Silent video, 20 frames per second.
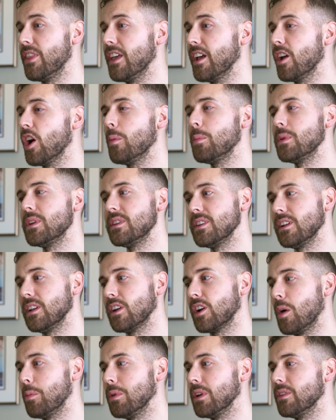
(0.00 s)
think up until
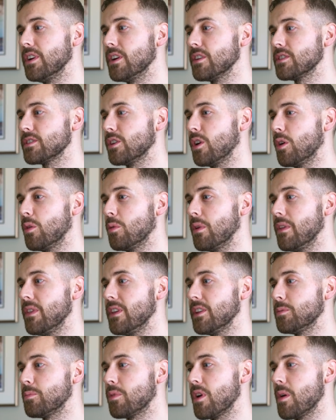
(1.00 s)
a couple of years ago when
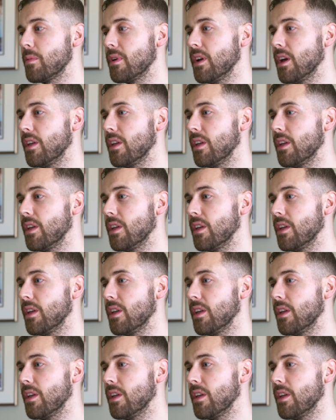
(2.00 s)
this primary